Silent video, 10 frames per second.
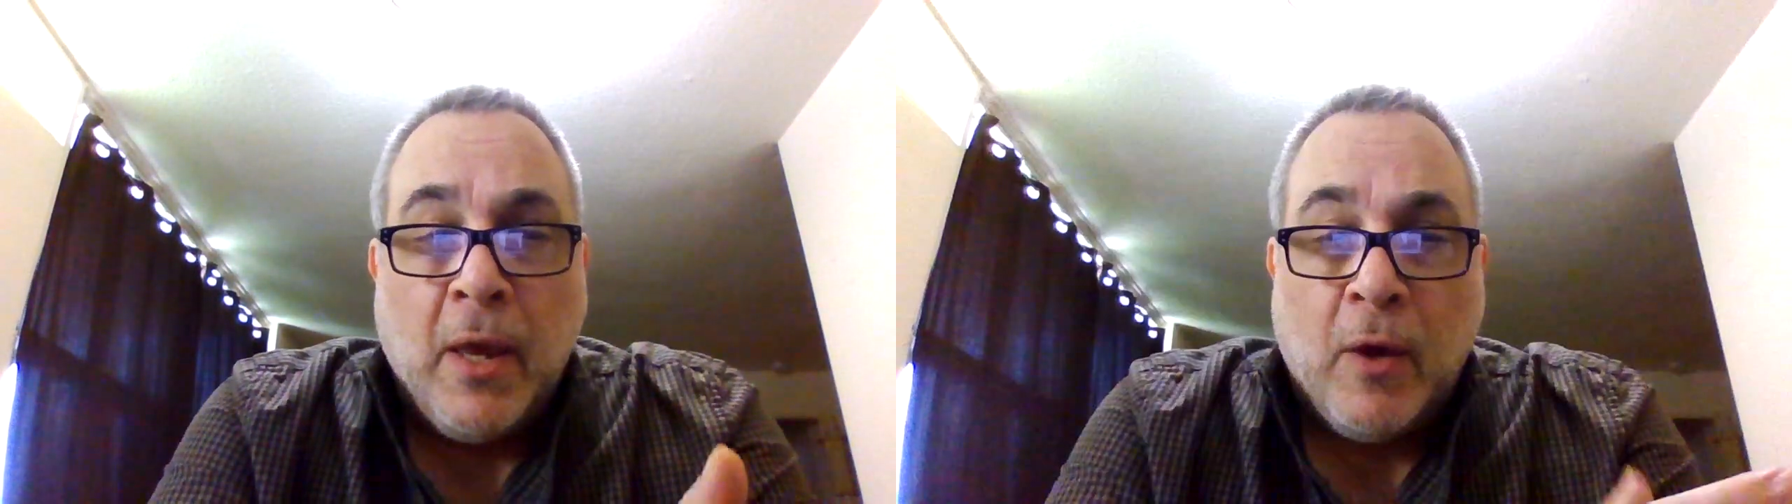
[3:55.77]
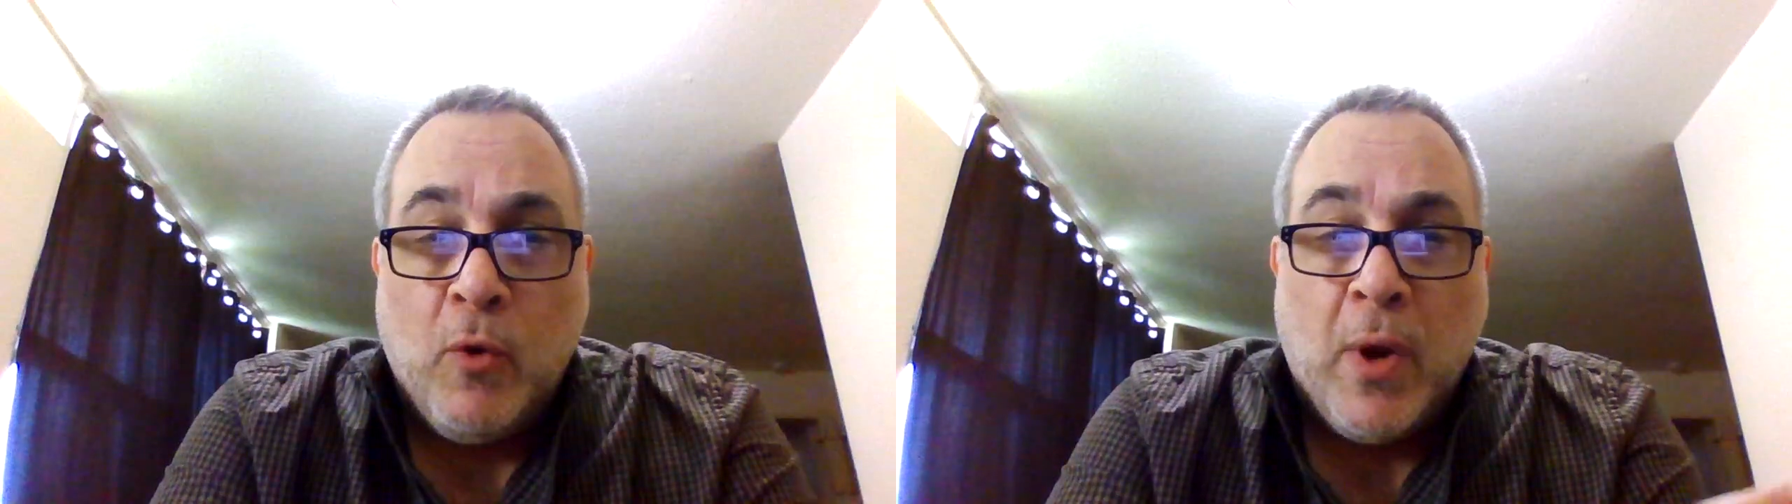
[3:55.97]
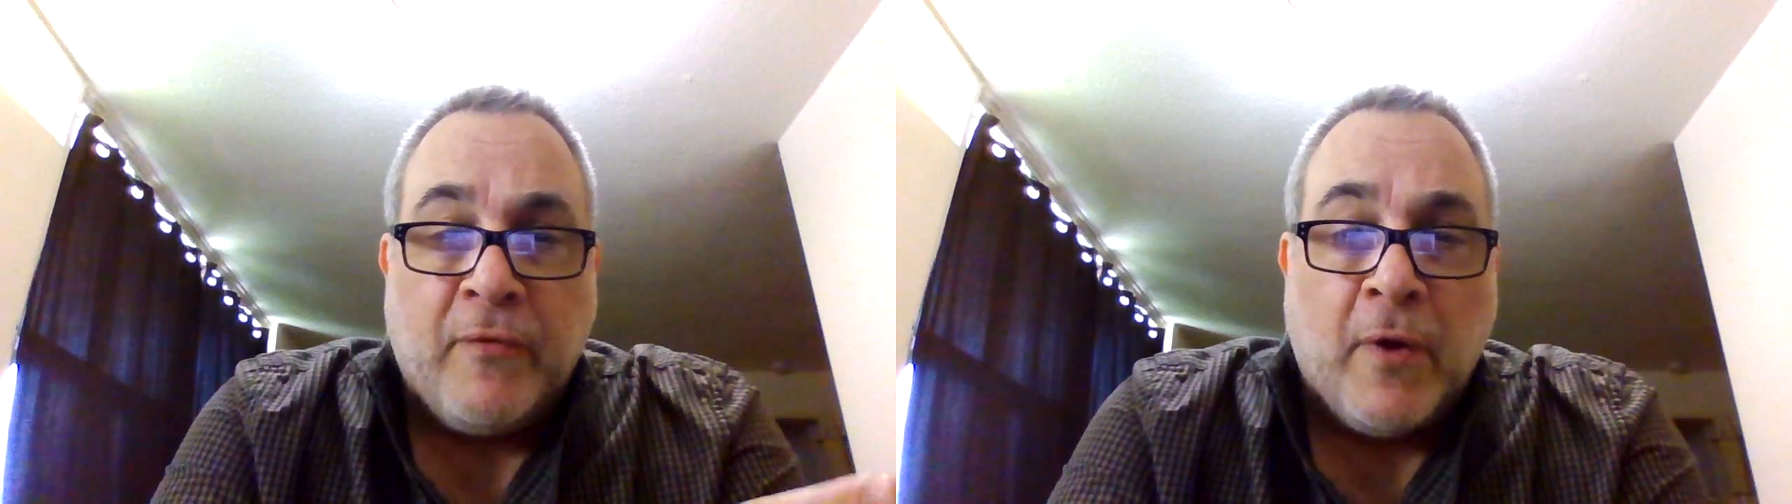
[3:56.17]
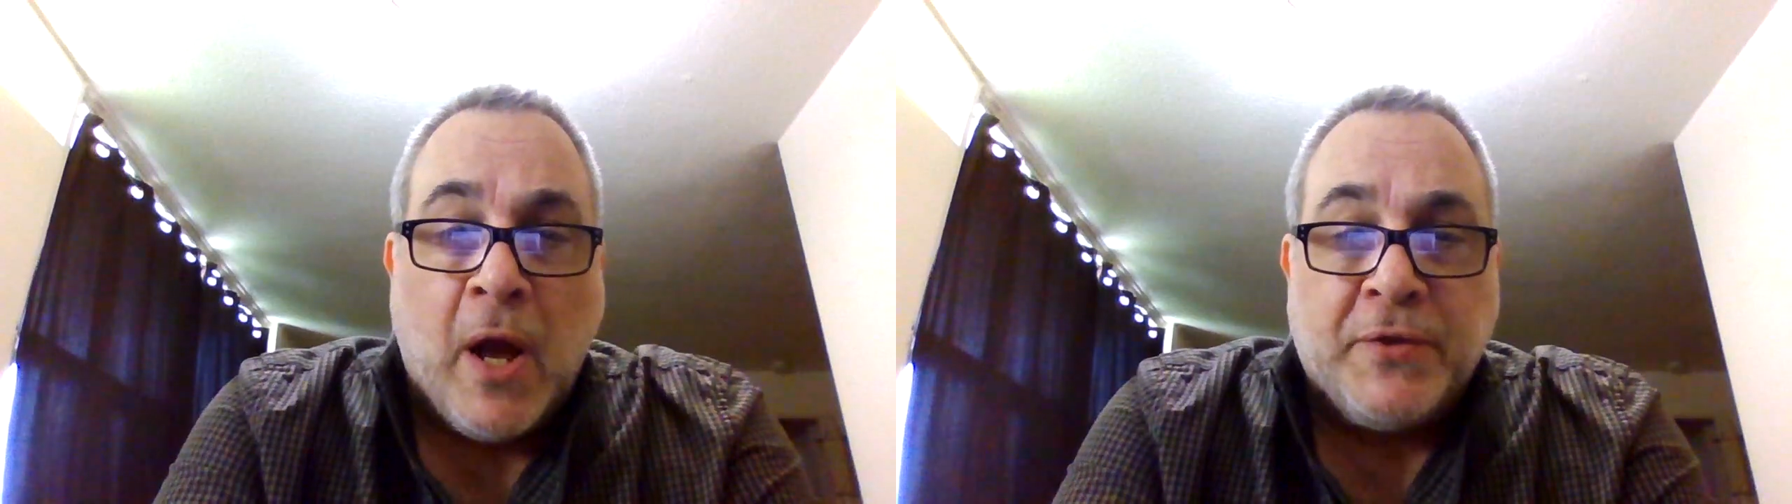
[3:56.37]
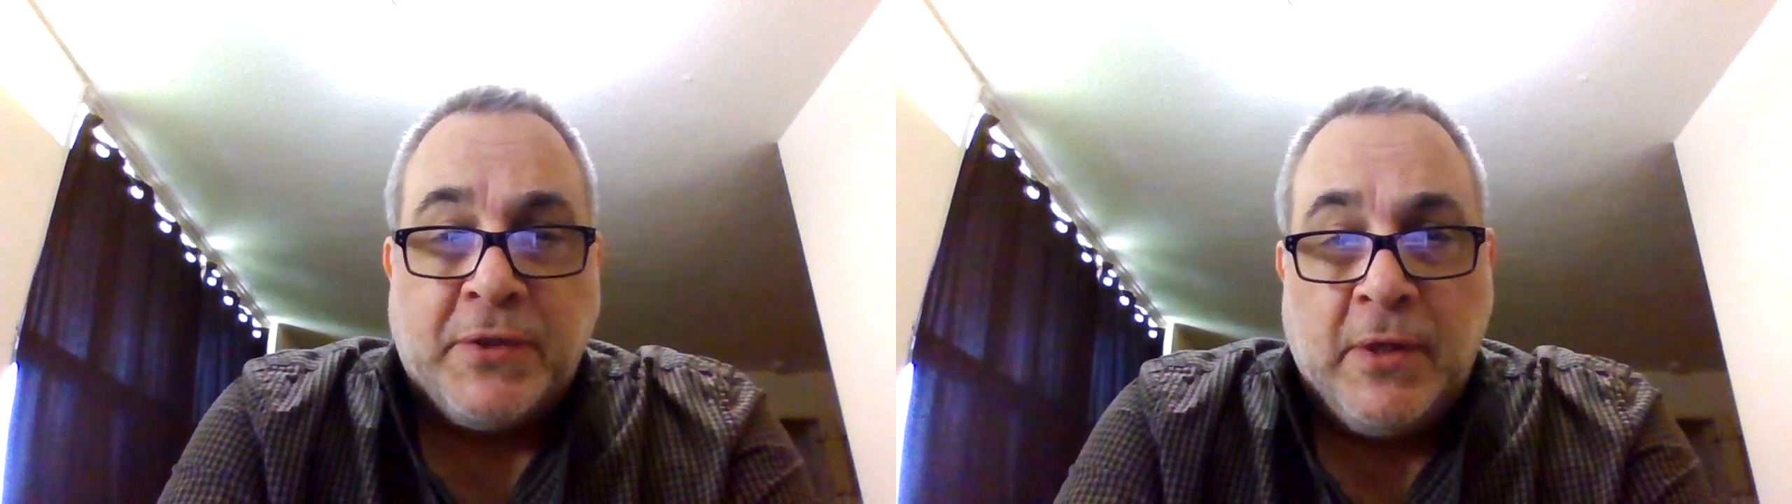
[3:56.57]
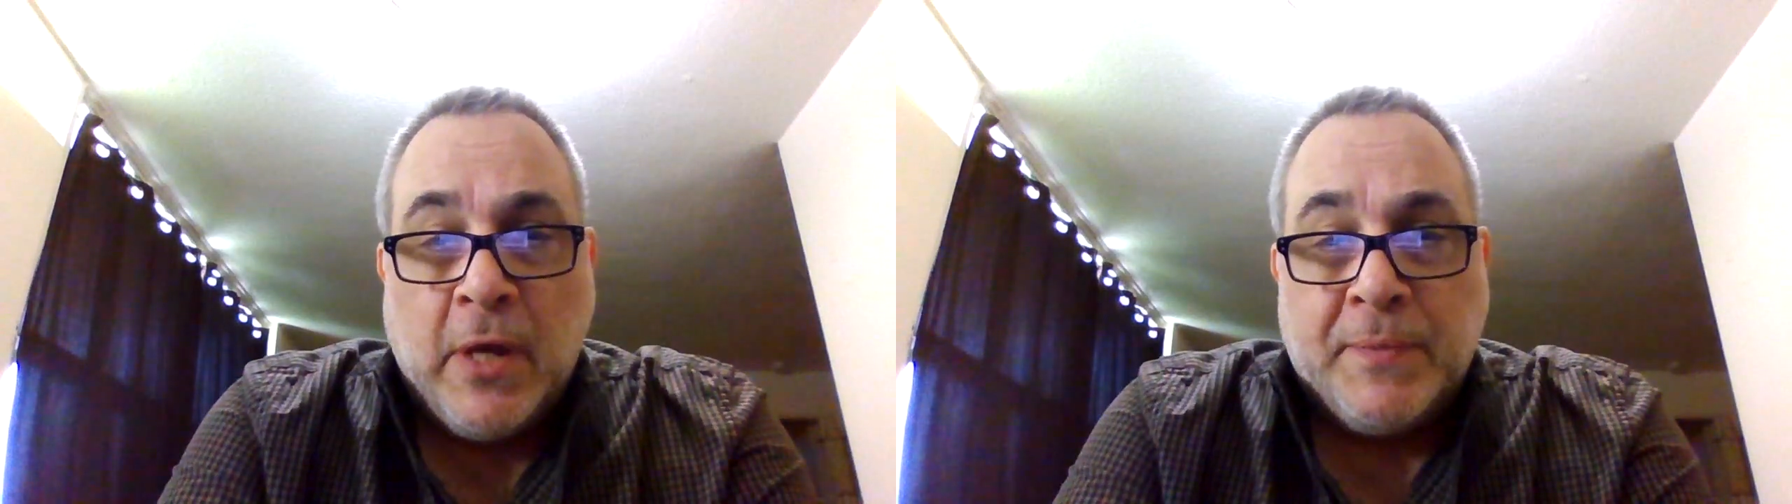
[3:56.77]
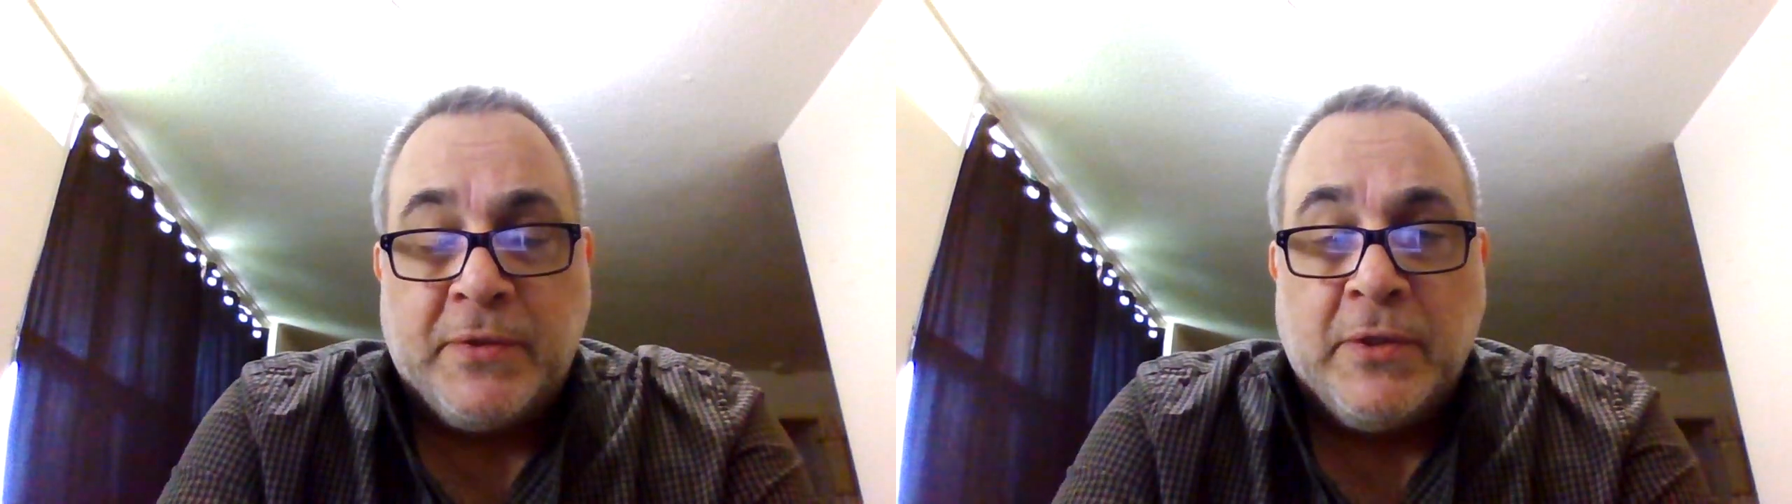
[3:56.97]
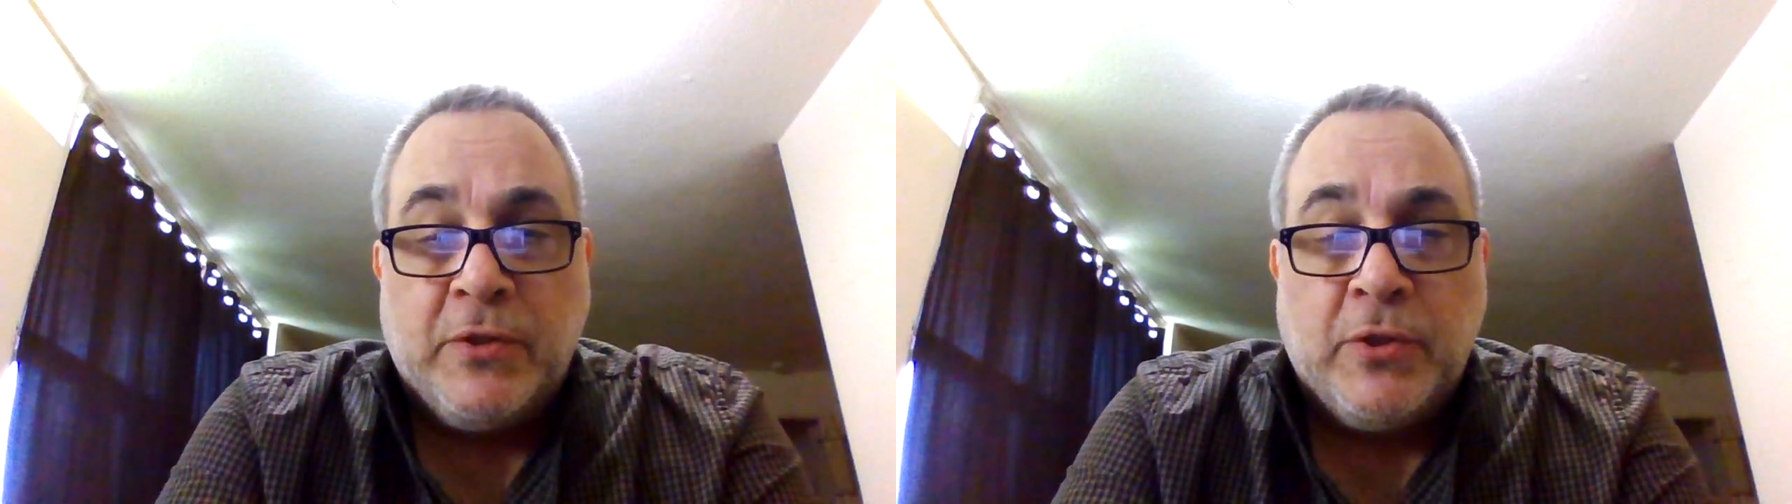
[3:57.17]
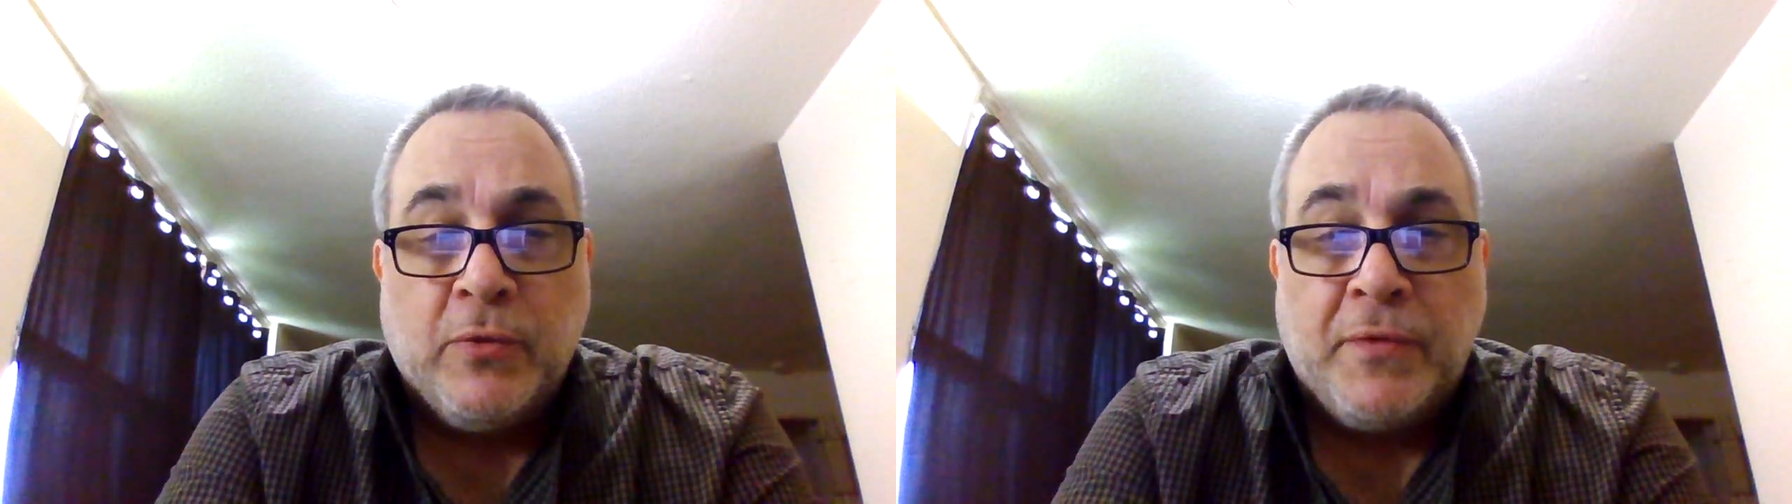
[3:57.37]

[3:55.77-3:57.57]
whoever else he comes into,